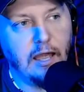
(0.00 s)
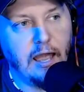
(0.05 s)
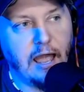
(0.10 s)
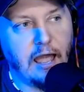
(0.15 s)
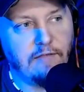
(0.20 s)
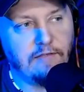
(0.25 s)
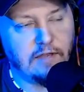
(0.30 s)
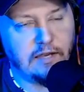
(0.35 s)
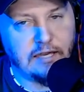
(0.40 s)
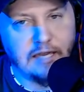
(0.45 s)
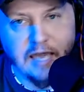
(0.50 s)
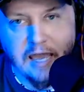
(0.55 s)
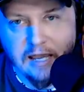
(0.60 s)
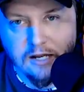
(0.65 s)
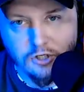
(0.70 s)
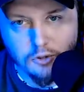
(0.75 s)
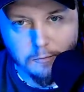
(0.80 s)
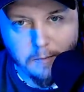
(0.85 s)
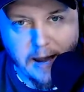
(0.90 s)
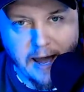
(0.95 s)
and the
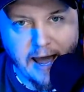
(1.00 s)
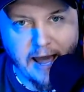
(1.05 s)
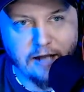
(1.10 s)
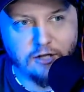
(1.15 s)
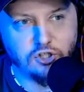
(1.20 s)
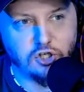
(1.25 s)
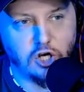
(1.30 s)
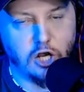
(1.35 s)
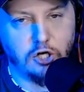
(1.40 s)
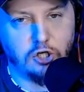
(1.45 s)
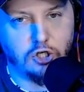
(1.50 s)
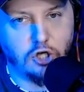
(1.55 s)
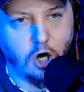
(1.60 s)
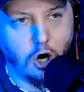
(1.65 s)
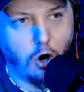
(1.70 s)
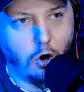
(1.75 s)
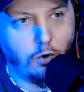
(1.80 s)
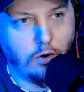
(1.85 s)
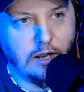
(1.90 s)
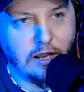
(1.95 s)
cage match and
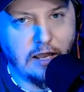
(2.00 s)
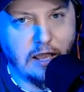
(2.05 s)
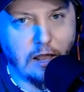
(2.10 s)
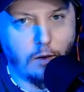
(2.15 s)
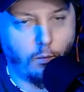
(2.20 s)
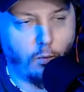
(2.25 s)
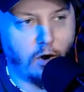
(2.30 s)
Cody and